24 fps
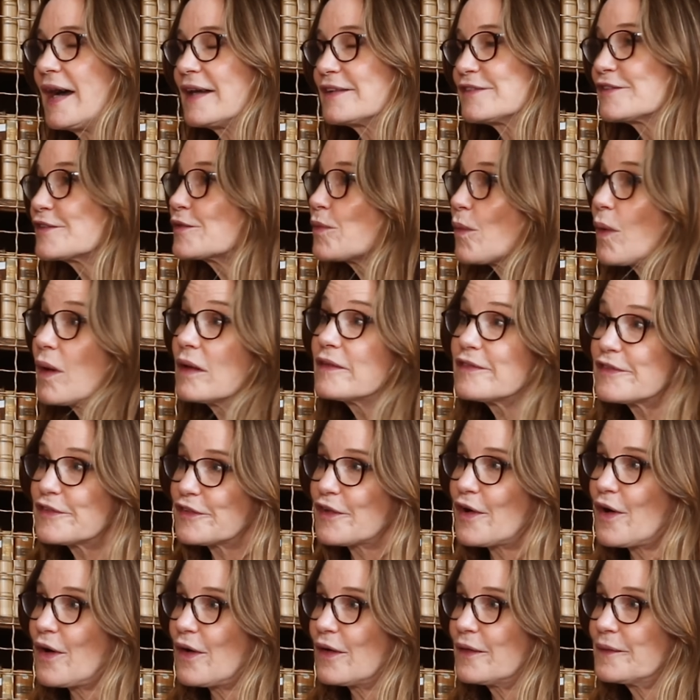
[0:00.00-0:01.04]
Swan
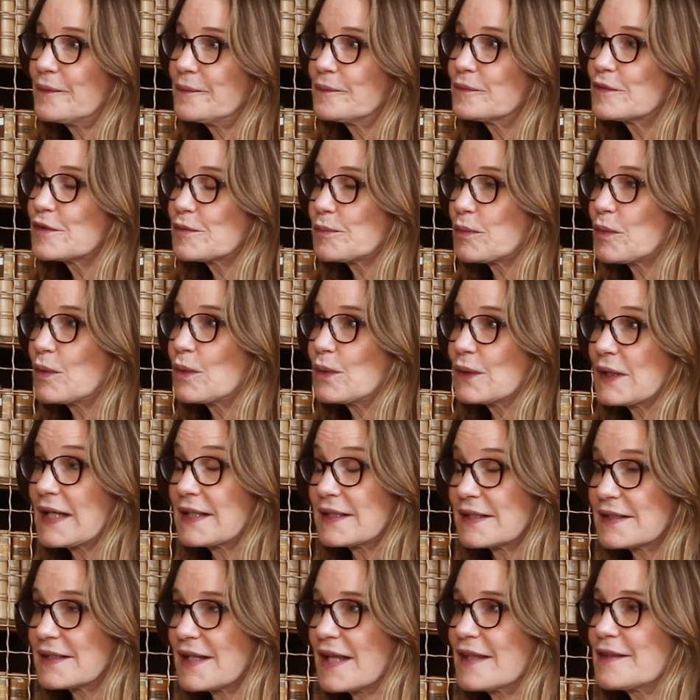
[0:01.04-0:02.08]
song was born
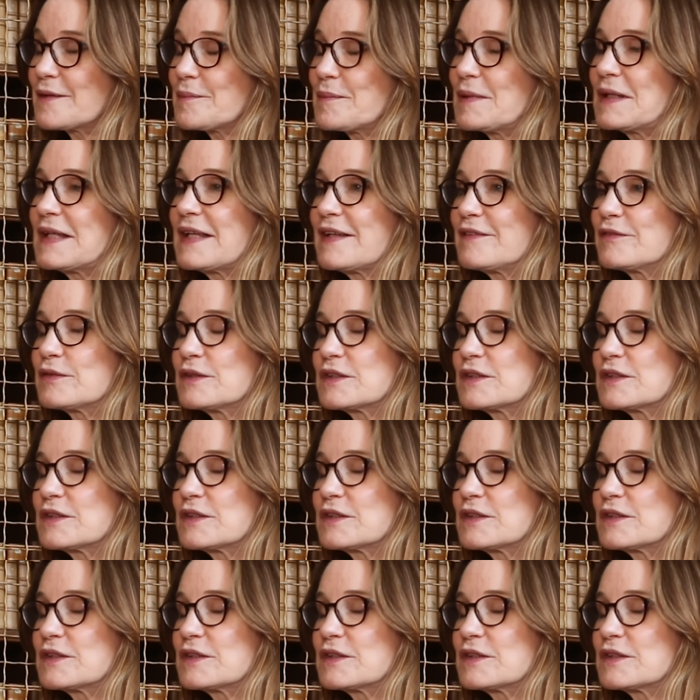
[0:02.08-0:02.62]
in another belief,